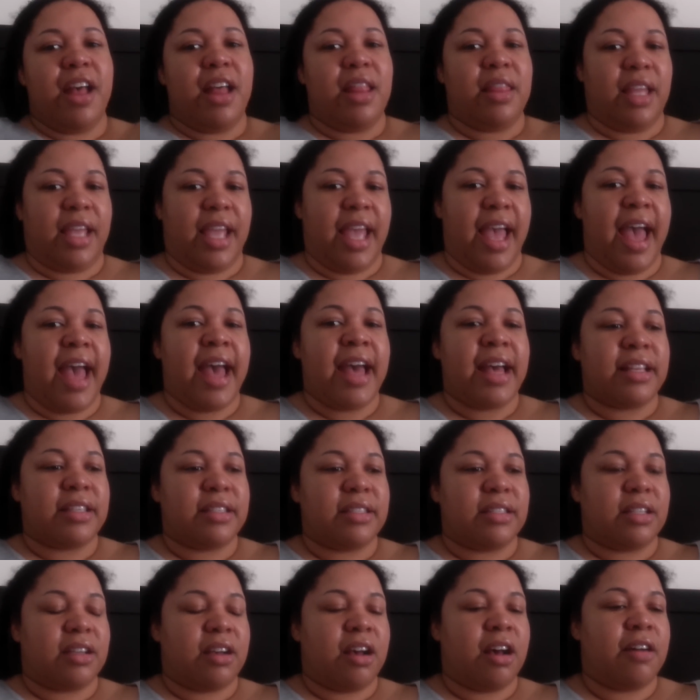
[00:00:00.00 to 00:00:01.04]
the
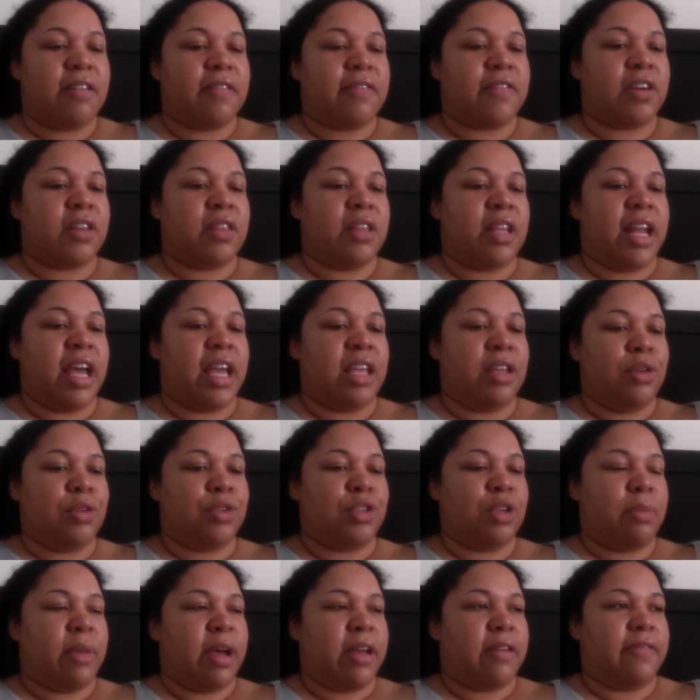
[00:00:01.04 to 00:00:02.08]
cast cover that I
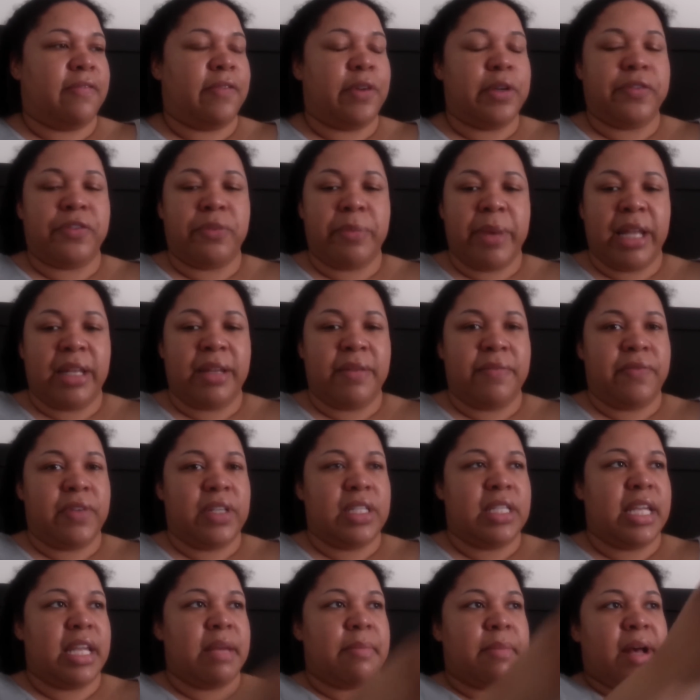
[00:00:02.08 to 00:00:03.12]
use on my foot for my
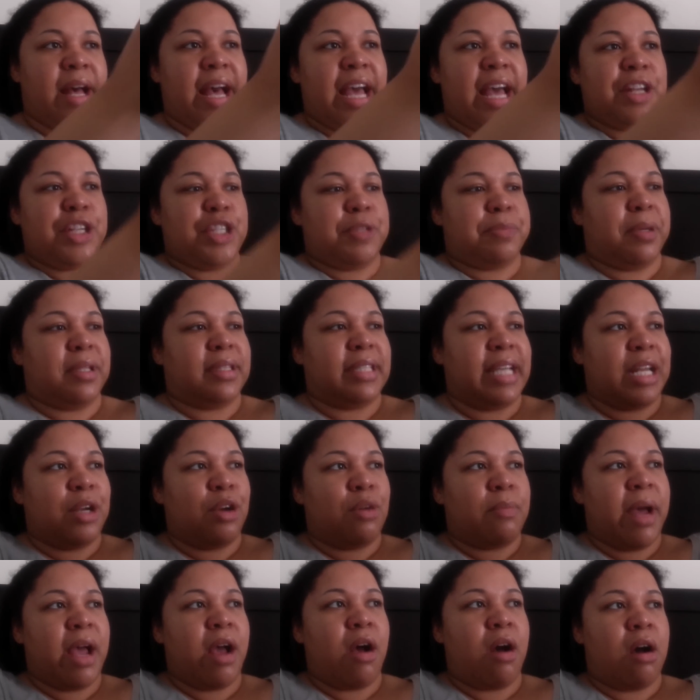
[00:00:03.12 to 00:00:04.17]
lymphedema. I just put that
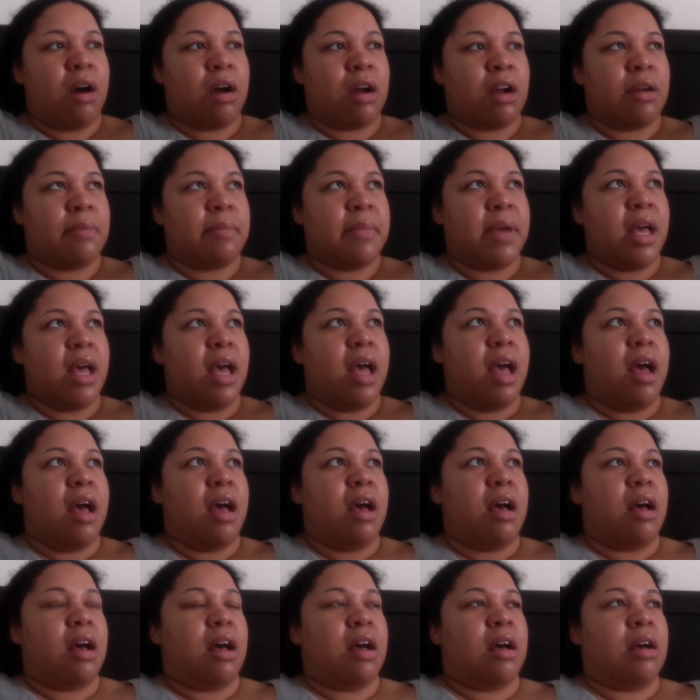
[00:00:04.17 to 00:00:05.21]
on my arm,
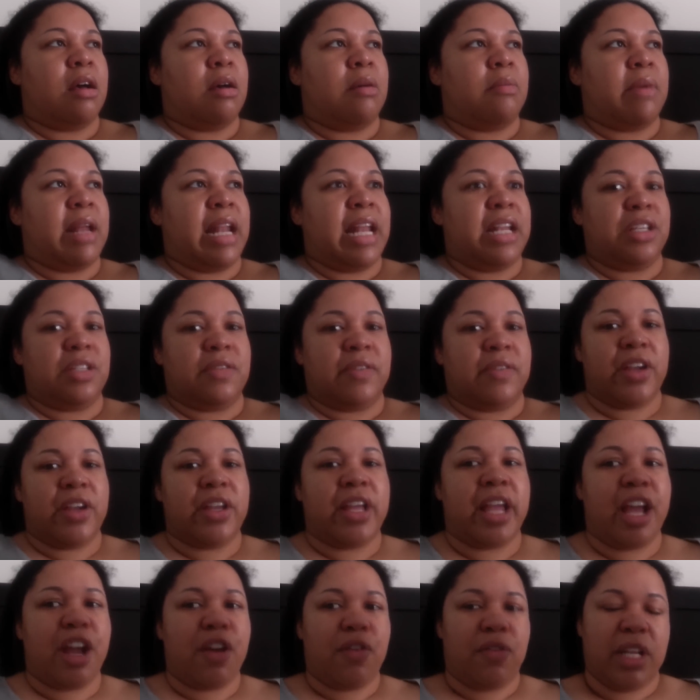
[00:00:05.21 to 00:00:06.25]
and I just
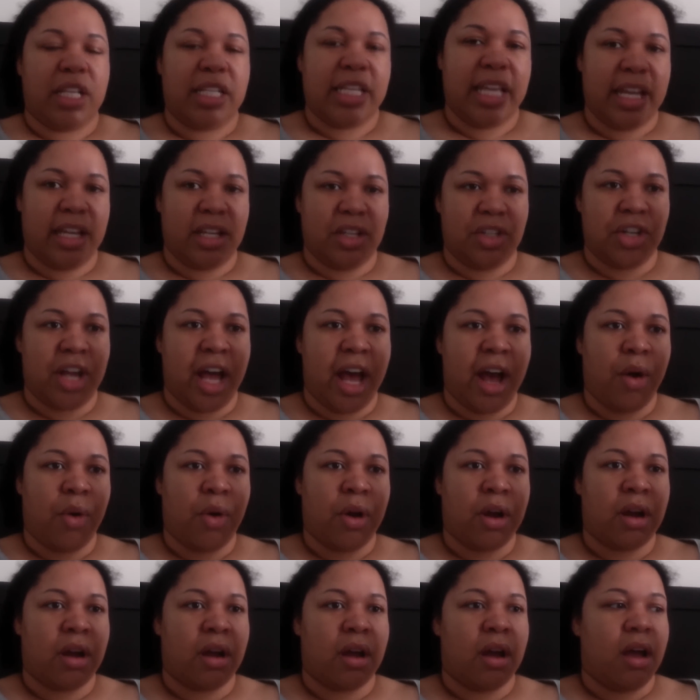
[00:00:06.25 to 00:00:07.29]
carefully take a
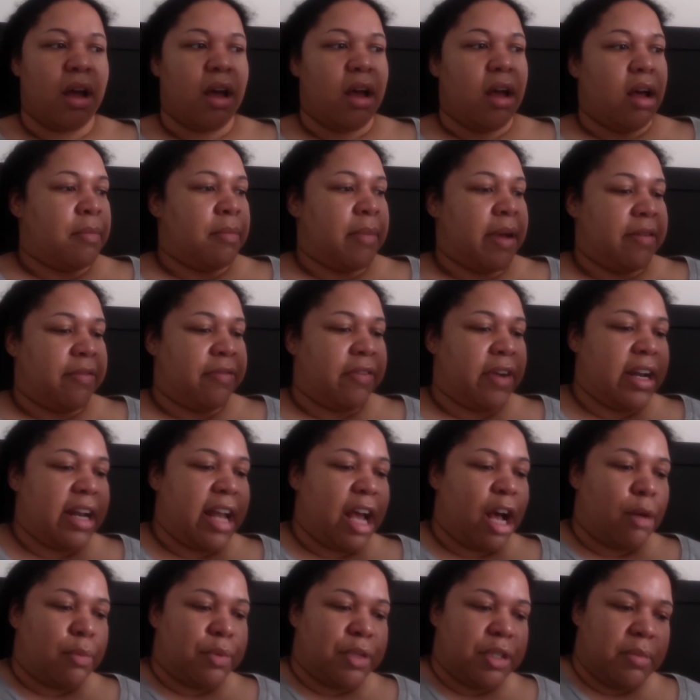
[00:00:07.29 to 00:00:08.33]
shower. My friend
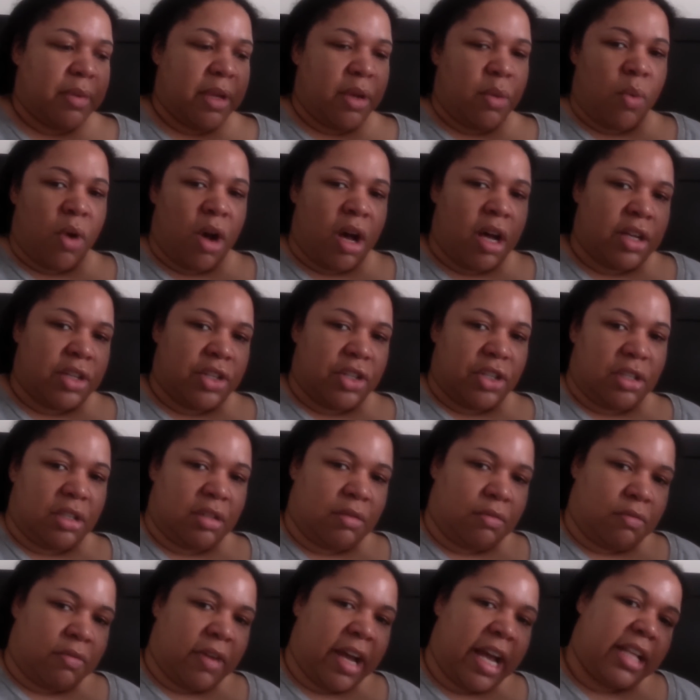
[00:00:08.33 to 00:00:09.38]
helps me wash
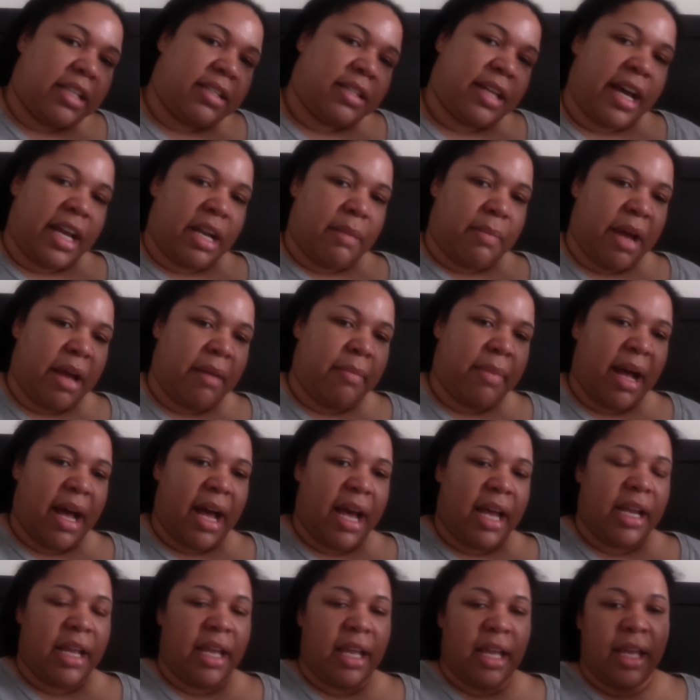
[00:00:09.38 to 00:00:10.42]
the right side of my
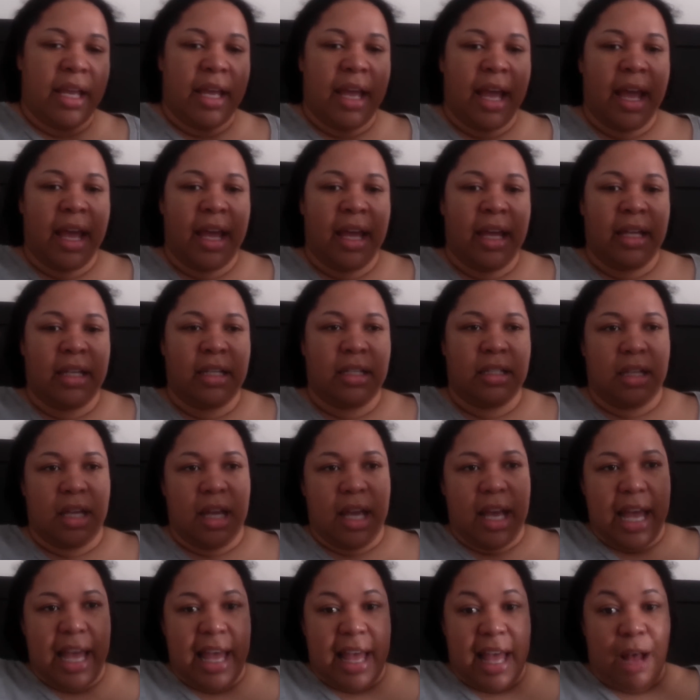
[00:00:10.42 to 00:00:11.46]
body and
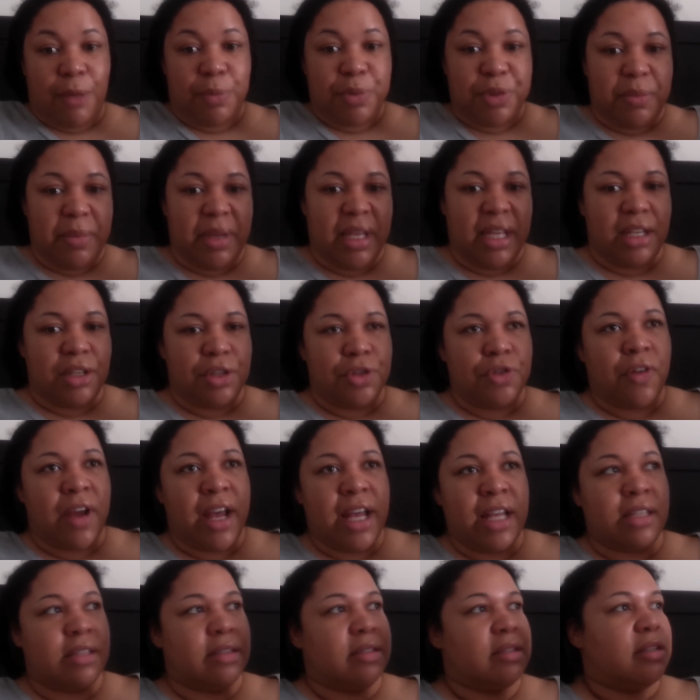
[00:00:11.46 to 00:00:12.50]
helps me get
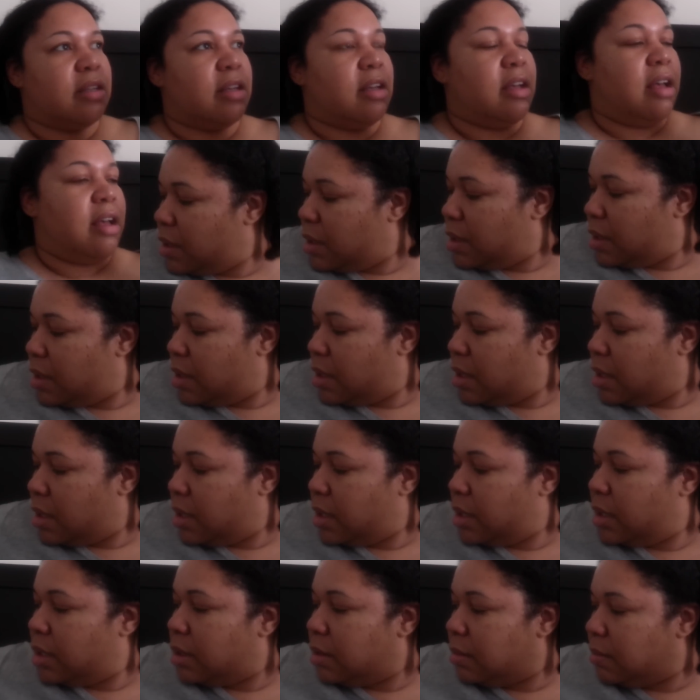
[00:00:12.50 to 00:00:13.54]
dressed.
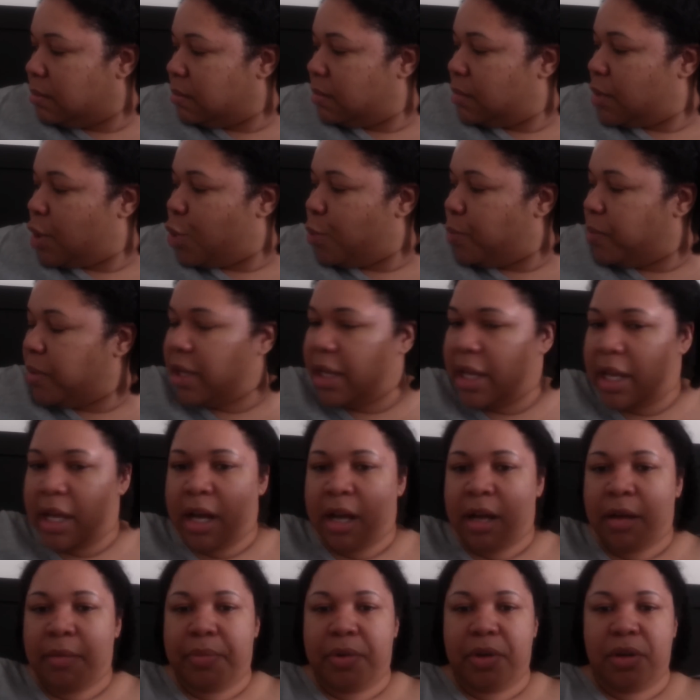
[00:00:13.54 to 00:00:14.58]
Opening
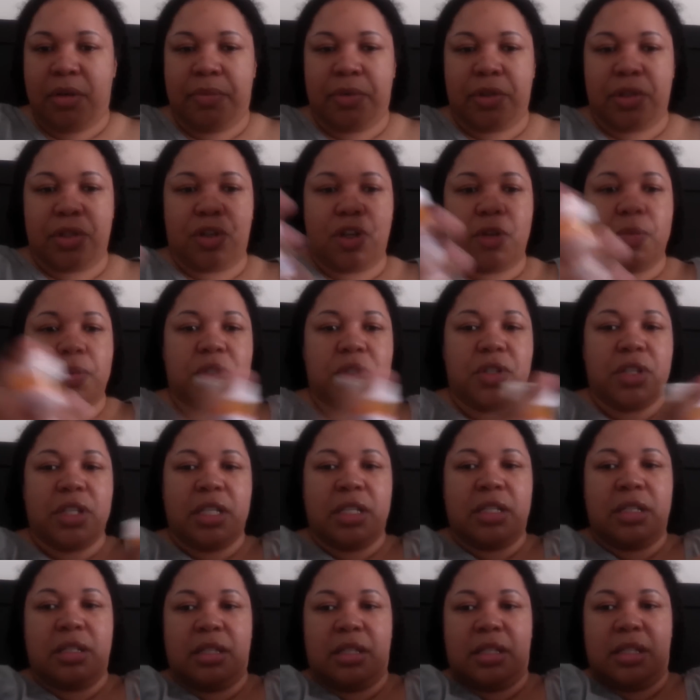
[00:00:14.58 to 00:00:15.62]
up
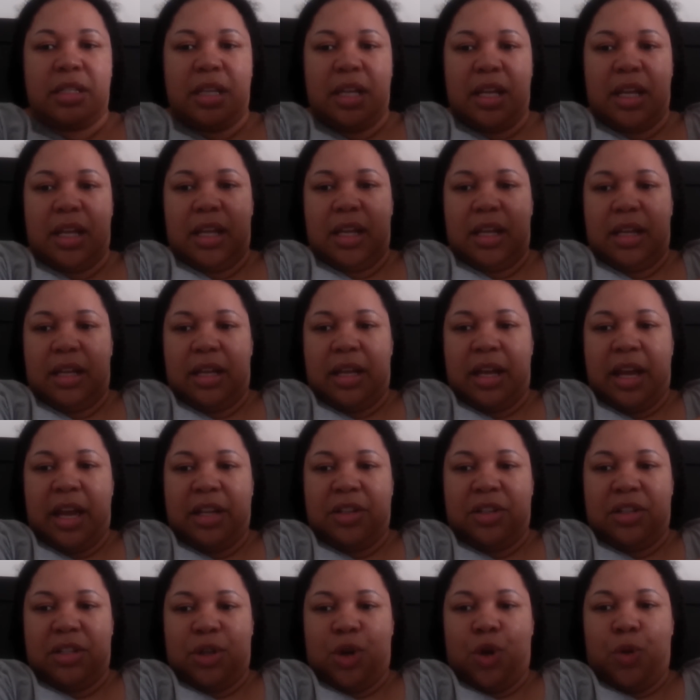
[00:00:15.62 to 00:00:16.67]
prescriptions, I
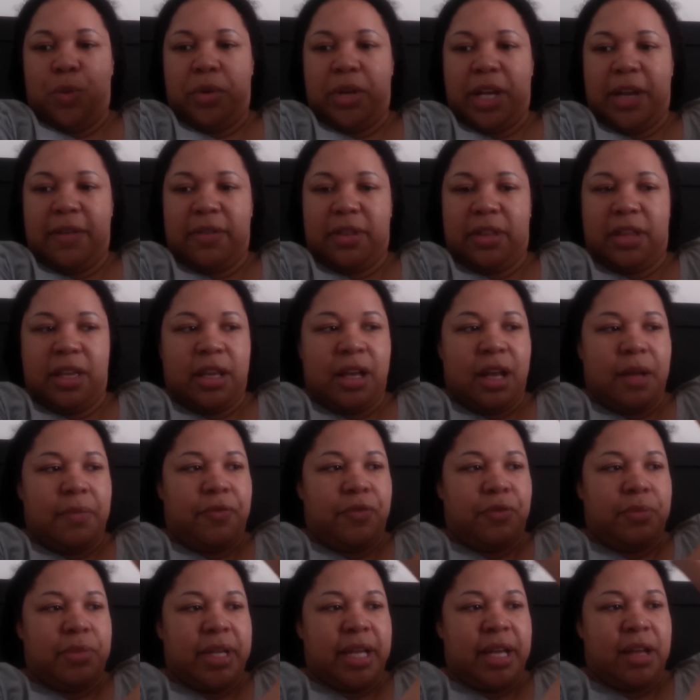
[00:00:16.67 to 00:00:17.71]
just open everything up
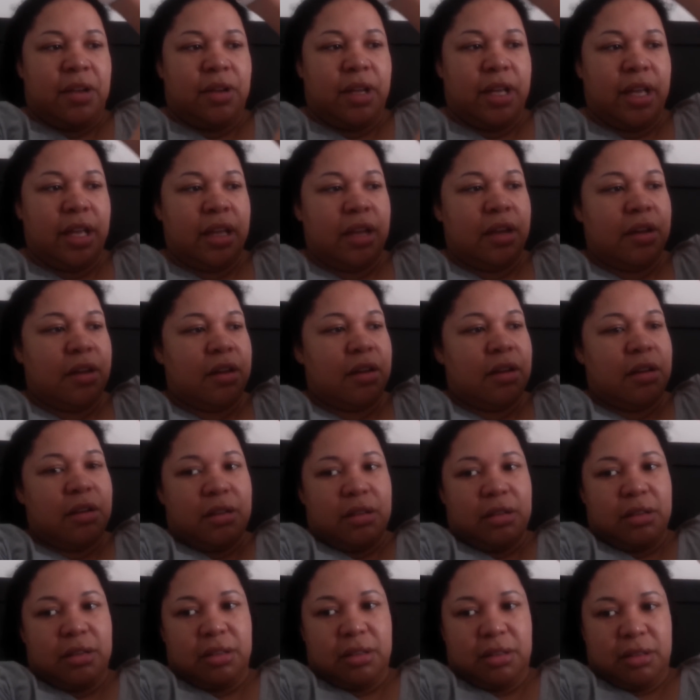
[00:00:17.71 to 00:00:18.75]
from down here
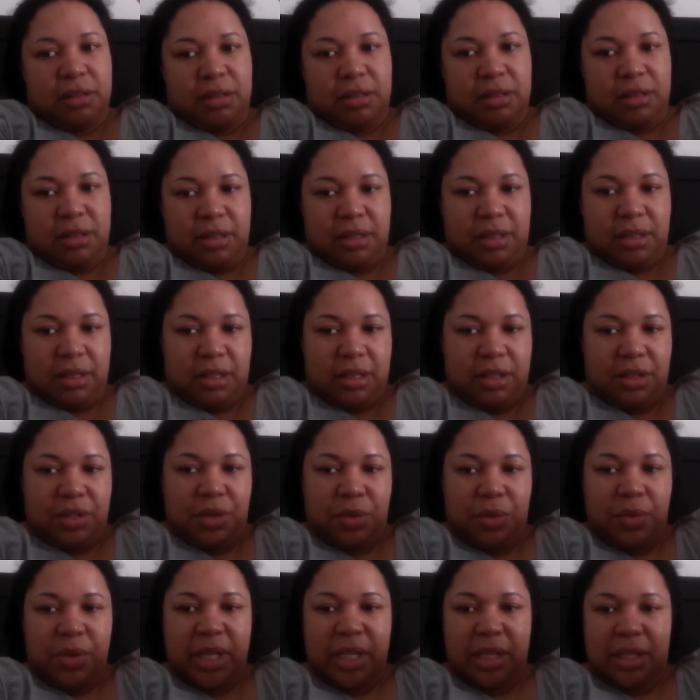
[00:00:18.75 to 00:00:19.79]
and
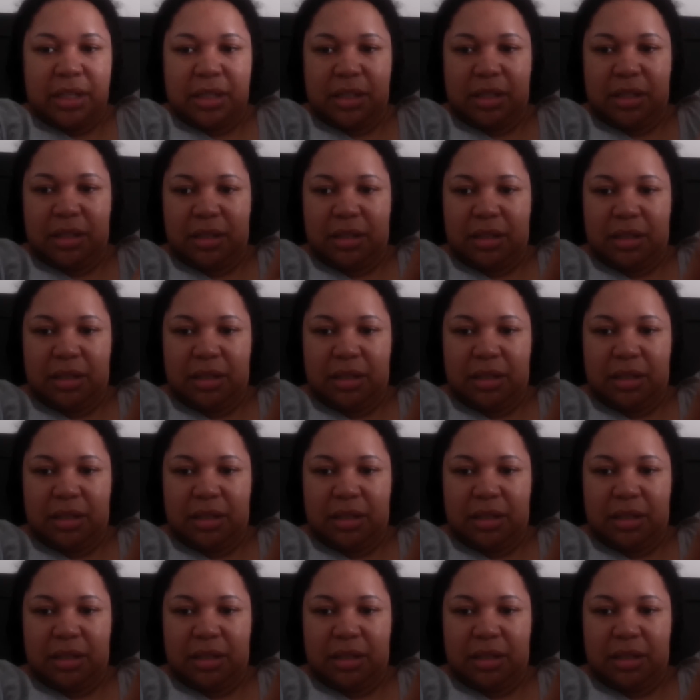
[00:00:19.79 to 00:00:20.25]
twist,